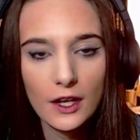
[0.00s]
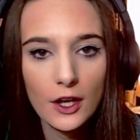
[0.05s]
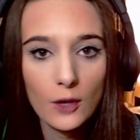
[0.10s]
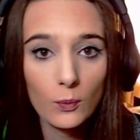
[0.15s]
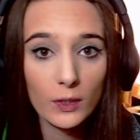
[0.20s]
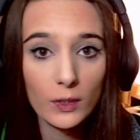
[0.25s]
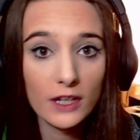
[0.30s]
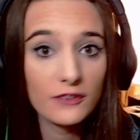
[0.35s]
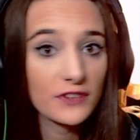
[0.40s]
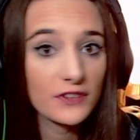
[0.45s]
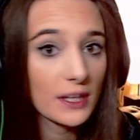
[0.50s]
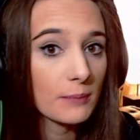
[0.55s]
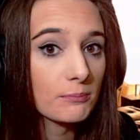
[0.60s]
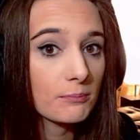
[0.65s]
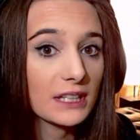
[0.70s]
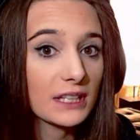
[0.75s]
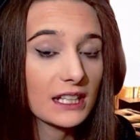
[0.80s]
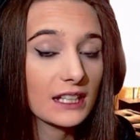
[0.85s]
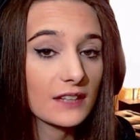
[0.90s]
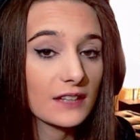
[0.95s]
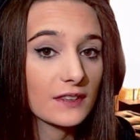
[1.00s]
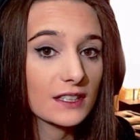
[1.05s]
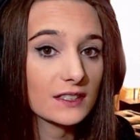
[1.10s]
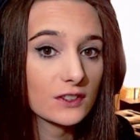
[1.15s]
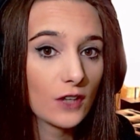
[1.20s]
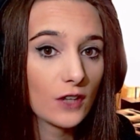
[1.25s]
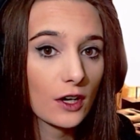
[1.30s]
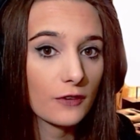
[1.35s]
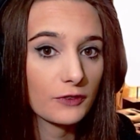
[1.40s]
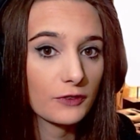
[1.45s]
one of them being this
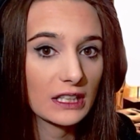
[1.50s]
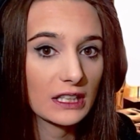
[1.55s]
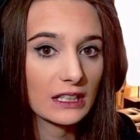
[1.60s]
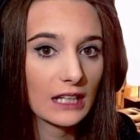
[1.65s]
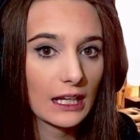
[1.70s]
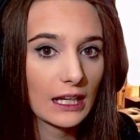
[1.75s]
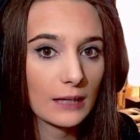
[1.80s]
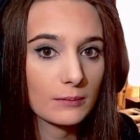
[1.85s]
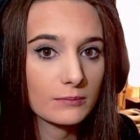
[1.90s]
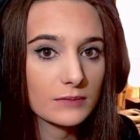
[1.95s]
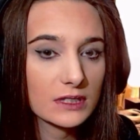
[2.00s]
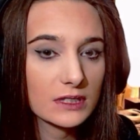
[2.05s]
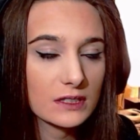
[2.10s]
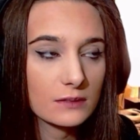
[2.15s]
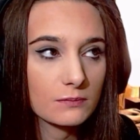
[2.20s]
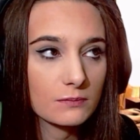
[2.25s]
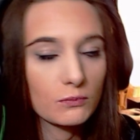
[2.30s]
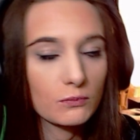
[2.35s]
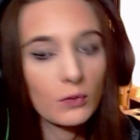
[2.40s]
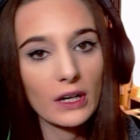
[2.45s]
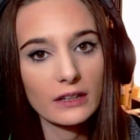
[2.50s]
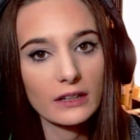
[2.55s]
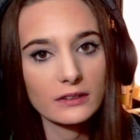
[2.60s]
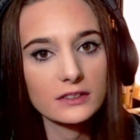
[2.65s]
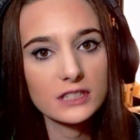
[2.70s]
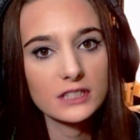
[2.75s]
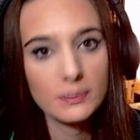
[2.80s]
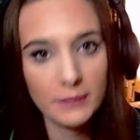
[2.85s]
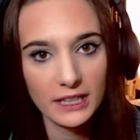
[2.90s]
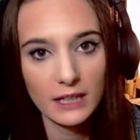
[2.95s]
Coffee and Games. Well,
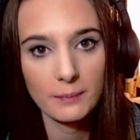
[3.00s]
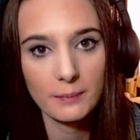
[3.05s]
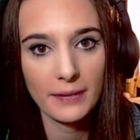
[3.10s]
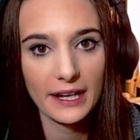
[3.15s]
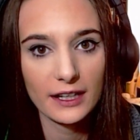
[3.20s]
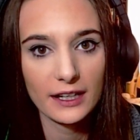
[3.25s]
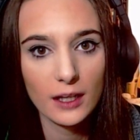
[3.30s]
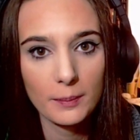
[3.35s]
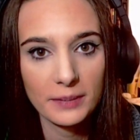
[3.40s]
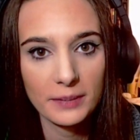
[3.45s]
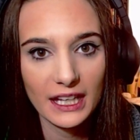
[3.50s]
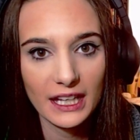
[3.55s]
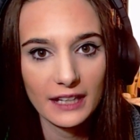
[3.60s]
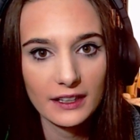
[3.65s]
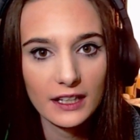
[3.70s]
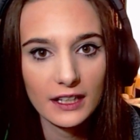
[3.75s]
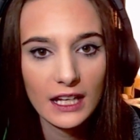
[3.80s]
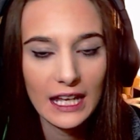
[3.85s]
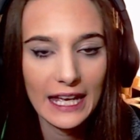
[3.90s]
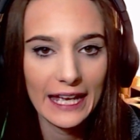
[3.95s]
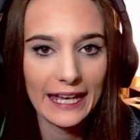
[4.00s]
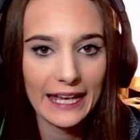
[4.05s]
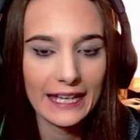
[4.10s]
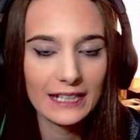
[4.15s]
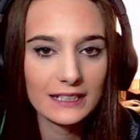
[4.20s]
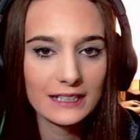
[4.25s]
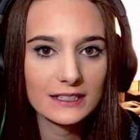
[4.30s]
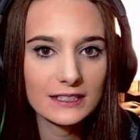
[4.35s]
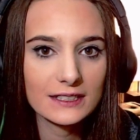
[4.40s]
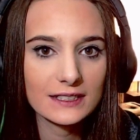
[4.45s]
to pick it back up again
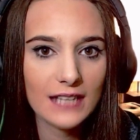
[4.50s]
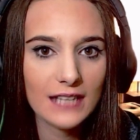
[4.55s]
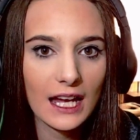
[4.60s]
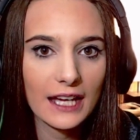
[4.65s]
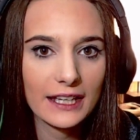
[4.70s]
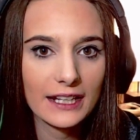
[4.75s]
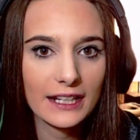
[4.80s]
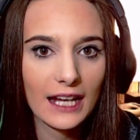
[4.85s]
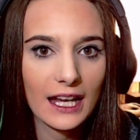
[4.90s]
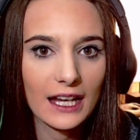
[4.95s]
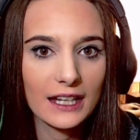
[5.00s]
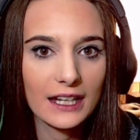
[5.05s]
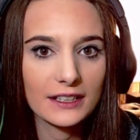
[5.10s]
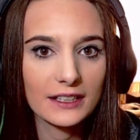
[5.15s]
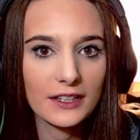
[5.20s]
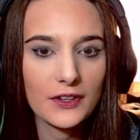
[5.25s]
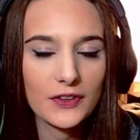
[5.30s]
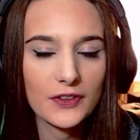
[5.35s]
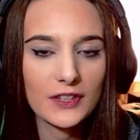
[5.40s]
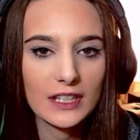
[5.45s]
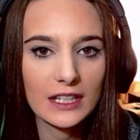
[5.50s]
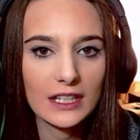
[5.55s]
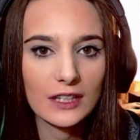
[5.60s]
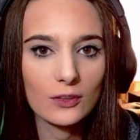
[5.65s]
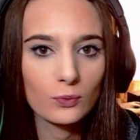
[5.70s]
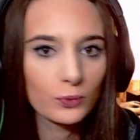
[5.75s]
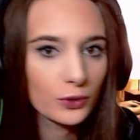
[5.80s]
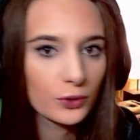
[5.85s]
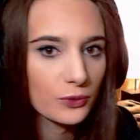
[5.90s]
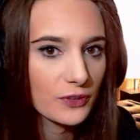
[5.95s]
and decide on the
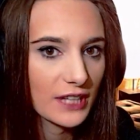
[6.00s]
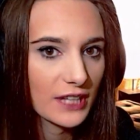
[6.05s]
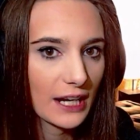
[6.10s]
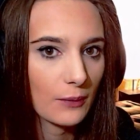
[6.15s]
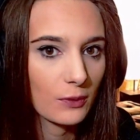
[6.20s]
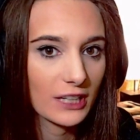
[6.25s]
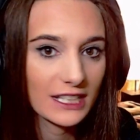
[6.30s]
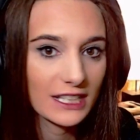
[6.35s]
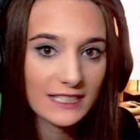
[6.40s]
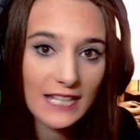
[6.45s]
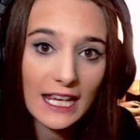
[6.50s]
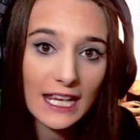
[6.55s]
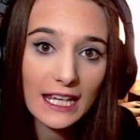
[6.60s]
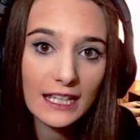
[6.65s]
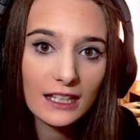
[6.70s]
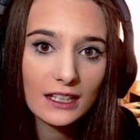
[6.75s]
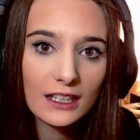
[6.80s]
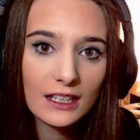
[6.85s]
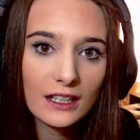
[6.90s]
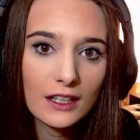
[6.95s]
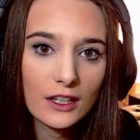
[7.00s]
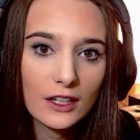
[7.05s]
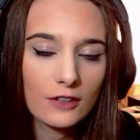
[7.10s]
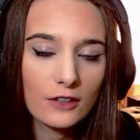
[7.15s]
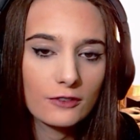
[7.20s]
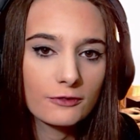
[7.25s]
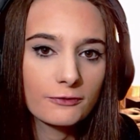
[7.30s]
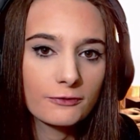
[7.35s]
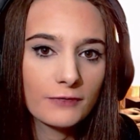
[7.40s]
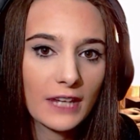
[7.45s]
route that I want to take
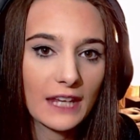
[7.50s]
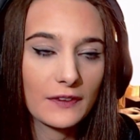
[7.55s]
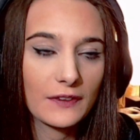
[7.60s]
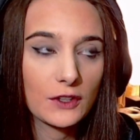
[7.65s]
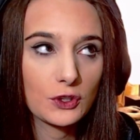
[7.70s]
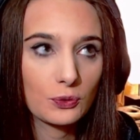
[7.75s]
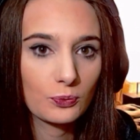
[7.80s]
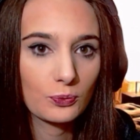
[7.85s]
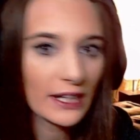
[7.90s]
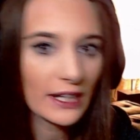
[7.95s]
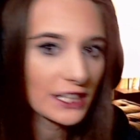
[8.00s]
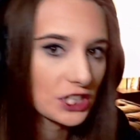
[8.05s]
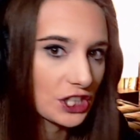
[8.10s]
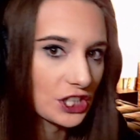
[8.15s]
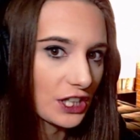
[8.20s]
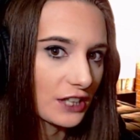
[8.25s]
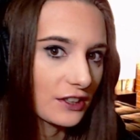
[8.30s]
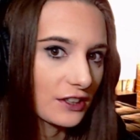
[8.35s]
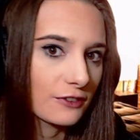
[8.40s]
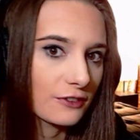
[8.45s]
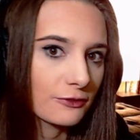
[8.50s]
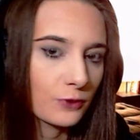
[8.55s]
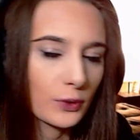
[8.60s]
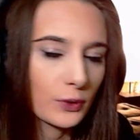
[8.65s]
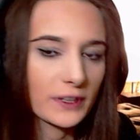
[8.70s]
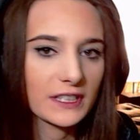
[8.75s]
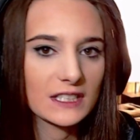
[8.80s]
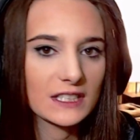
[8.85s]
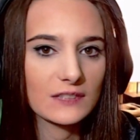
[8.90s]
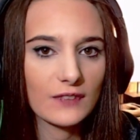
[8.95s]
in the direction for
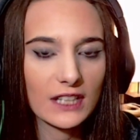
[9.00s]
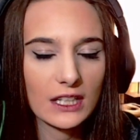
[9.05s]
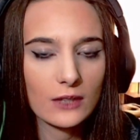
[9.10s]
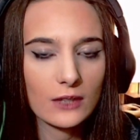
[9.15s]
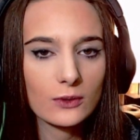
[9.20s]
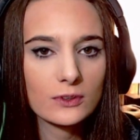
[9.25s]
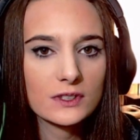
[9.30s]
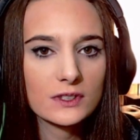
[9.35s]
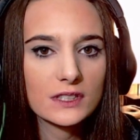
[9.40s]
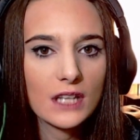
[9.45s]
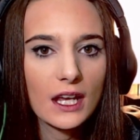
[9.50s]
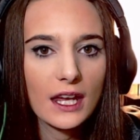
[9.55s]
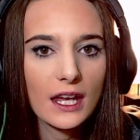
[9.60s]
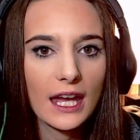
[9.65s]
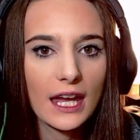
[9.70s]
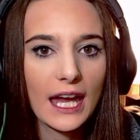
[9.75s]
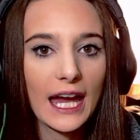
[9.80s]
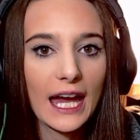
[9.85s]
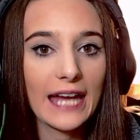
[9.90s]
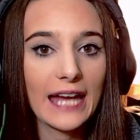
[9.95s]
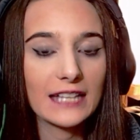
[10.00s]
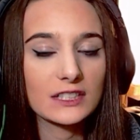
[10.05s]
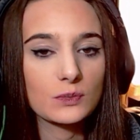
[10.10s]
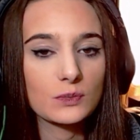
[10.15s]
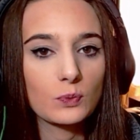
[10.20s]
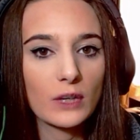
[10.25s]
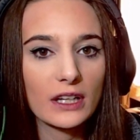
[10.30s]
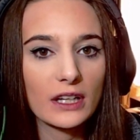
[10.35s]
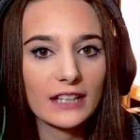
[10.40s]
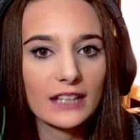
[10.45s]
these videos, as
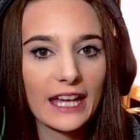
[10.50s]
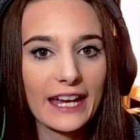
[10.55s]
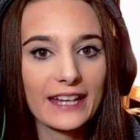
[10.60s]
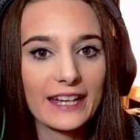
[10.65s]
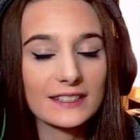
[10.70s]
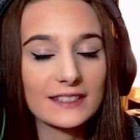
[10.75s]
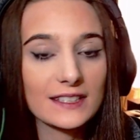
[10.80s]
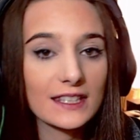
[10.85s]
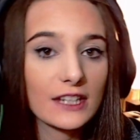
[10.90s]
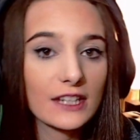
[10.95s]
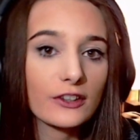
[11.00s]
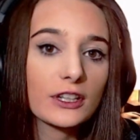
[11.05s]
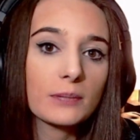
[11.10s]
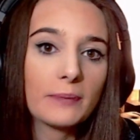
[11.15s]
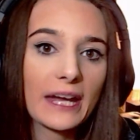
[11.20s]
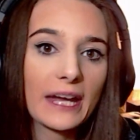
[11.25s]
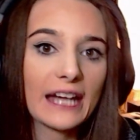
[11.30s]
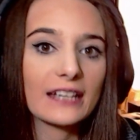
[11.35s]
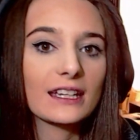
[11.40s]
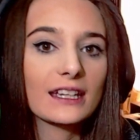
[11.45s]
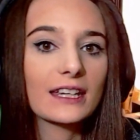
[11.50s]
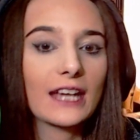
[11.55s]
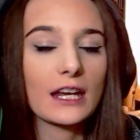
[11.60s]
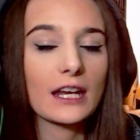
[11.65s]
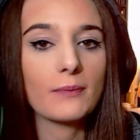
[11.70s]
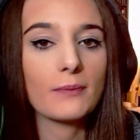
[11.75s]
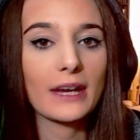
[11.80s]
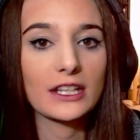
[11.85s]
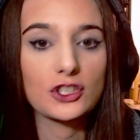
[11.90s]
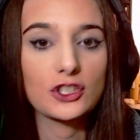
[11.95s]
well as There and Back Again,
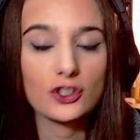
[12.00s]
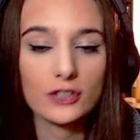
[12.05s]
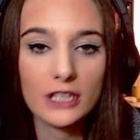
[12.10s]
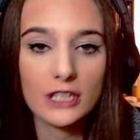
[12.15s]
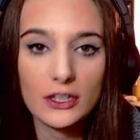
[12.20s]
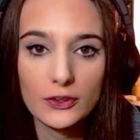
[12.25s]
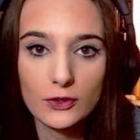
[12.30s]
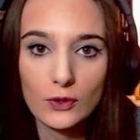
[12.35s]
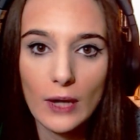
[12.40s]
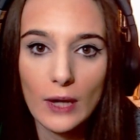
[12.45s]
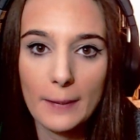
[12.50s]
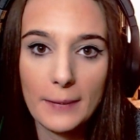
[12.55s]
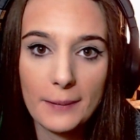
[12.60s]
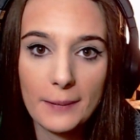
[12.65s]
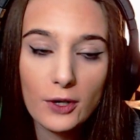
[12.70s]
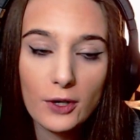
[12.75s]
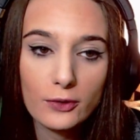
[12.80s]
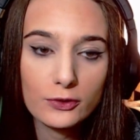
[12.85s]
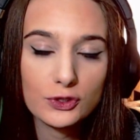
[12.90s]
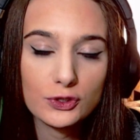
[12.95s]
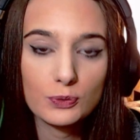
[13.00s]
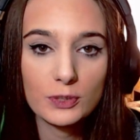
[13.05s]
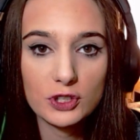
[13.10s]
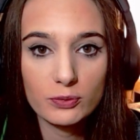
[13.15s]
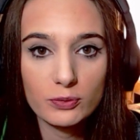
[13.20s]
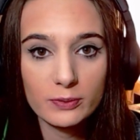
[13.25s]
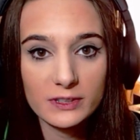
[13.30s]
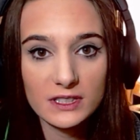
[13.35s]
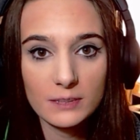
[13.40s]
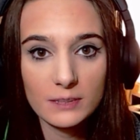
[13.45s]
my journey through MMOs, which
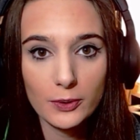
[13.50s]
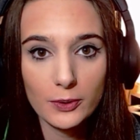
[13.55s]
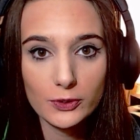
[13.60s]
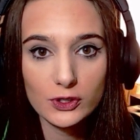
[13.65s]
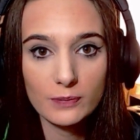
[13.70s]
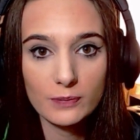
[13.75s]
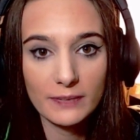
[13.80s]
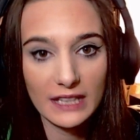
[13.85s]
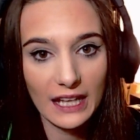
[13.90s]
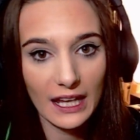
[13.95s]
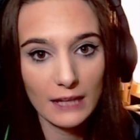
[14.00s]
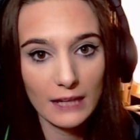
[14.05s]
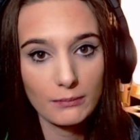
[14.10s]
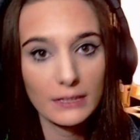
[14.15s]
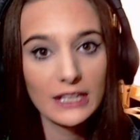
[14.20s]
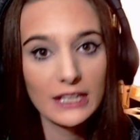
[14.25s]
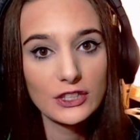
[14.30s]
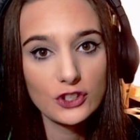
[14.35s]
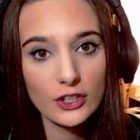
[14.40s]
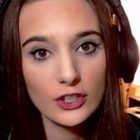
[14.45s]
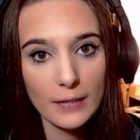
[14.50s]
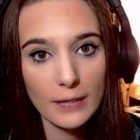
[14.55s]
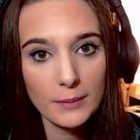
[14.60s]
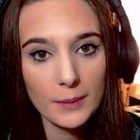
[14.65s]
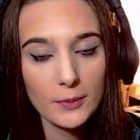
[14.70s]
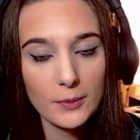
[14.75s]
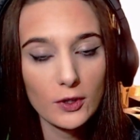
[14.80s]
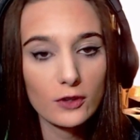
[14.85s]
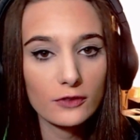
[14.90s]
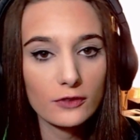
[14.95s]
was supposed to be a major
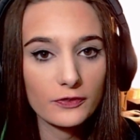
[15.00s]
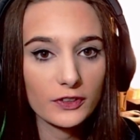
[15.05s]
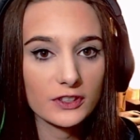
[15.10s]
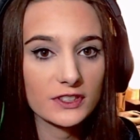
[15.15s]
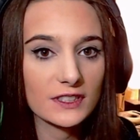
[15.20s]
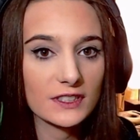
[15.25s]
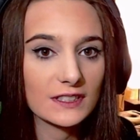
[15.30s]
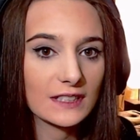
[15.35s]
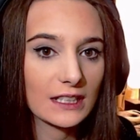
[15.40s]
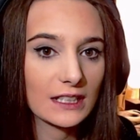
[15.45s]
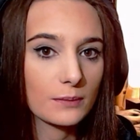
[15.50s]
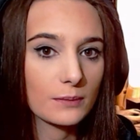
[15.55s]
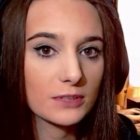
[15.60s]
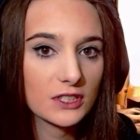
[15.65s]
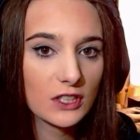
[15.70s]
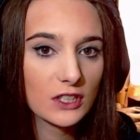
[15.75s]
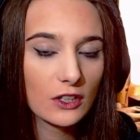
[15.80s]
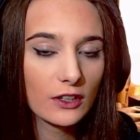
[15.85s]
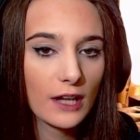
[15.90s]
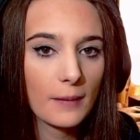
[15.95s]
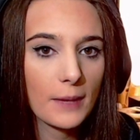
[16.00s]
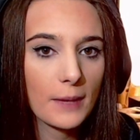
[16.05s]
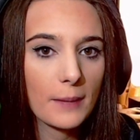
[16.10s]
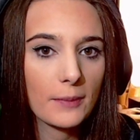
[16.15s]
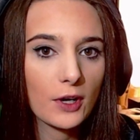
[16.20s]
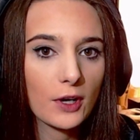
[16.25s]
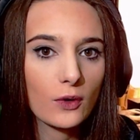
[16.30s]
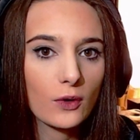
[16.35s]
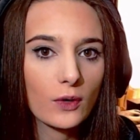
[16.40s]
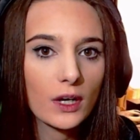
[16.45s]
MMO versus an obscure
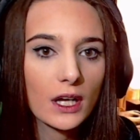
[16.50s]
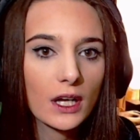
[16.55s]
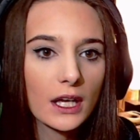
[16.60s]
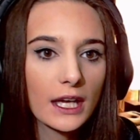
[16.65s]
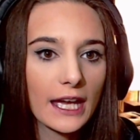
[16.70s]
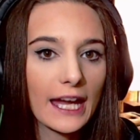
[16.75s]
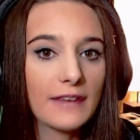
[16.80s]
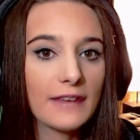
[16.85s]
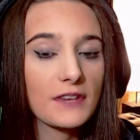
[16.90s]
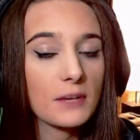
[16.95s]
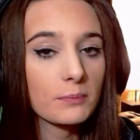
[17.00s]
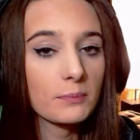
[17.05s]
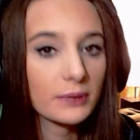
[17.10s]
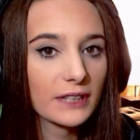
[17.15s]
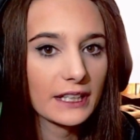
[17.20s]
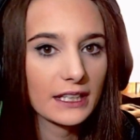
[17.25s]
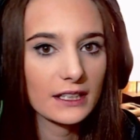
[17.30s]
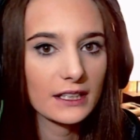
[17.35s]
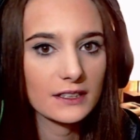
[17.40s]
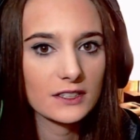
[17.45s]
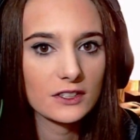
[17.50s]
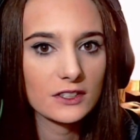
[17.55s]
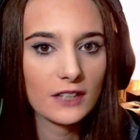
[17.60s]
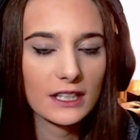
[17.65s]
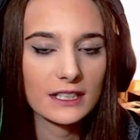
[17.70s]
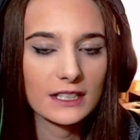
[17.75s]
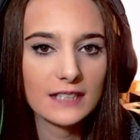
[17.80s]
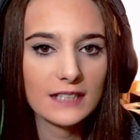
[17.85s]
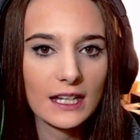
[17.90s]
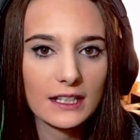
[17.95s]
MMO, and then play it until I
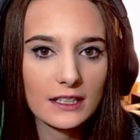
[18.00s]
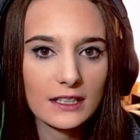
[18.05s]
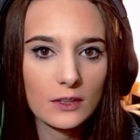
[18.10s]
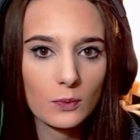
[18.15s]
decided it